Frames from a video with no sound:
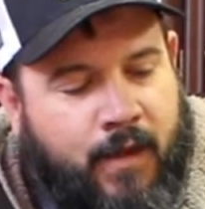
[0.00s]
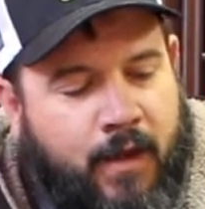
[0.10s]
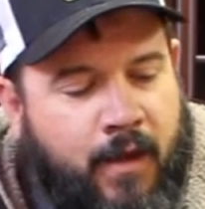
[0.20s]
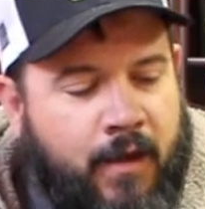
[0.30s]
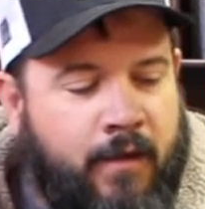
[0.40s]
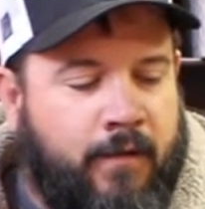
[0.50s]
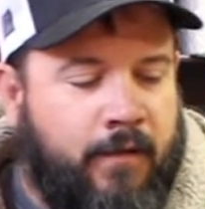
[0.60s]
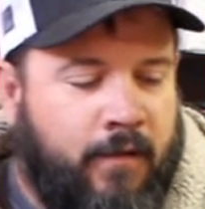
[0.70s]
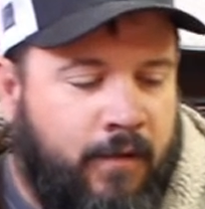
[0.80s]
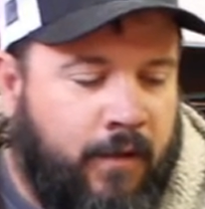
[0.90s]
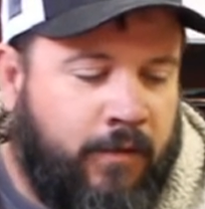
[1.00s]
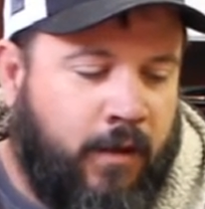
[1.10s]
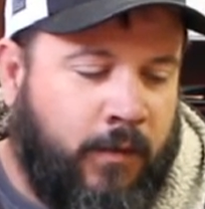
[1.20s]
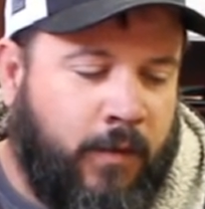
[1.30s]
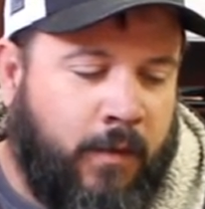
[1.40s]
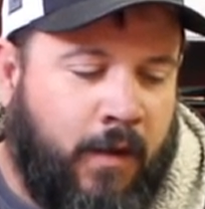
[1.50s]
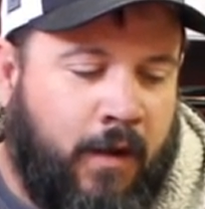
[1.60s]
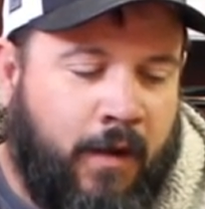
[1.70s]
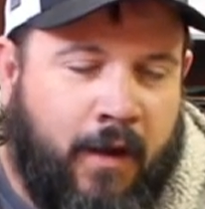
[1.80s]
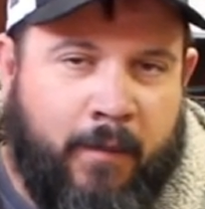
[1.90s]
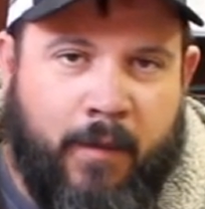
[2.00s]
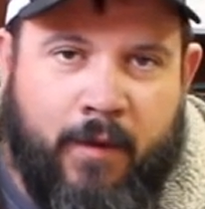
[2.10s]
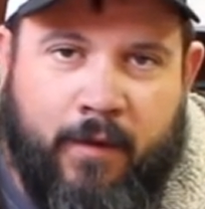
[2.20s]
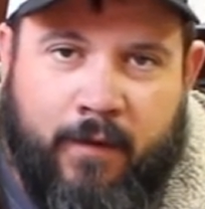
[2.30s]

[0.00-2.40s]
and it's also non-lipo.